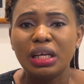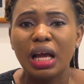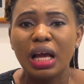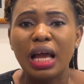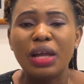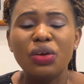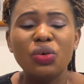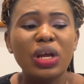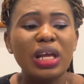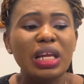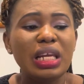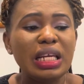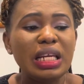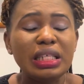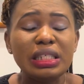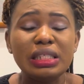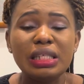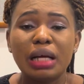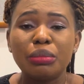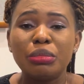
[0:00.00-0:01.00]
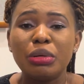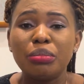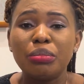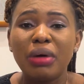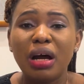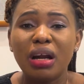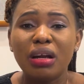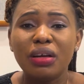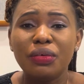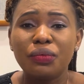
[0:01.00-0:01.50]
I know a lady that has been
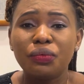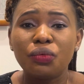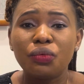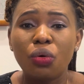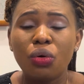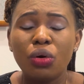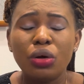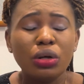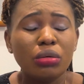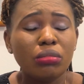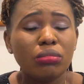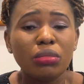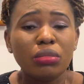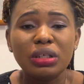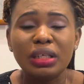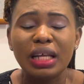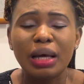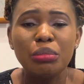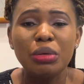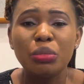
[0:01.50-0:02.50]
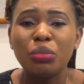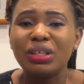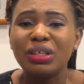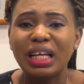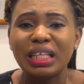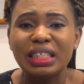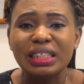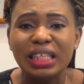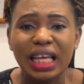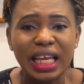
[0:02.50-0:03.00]
married for more
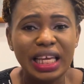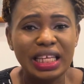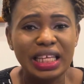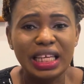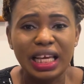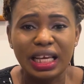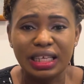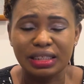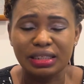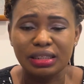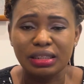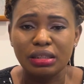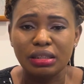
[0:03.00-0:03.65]
than 10 years.